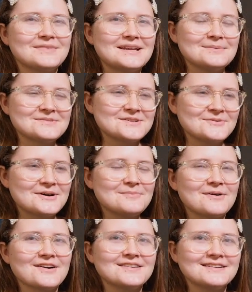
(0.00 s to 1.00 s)
name's Noelle
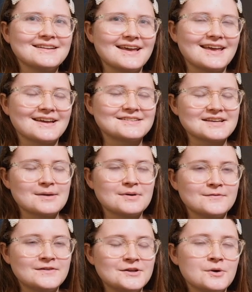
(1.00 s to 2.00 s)
Martin, and I'm
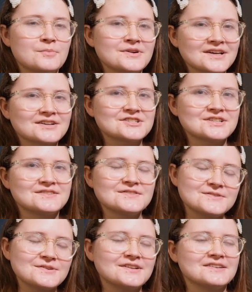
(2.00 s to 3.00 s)
a Video Production
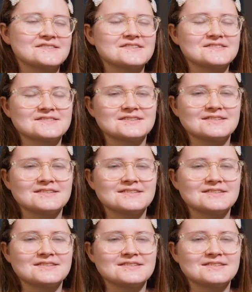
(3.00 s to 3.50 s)
Student Assistant.